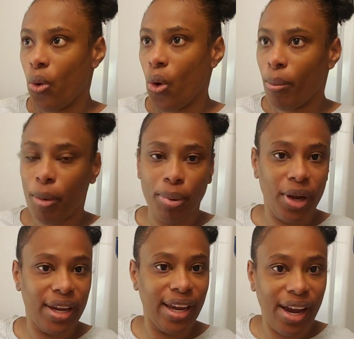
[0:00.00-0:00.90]
comb up
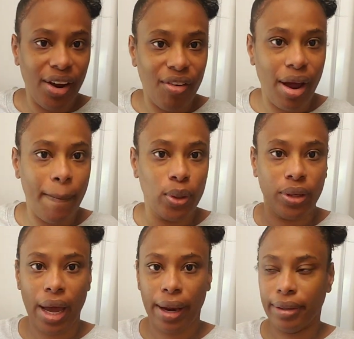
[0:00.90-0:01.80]
your hair and
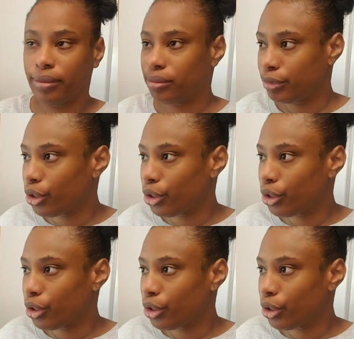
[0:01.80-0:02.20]
put on,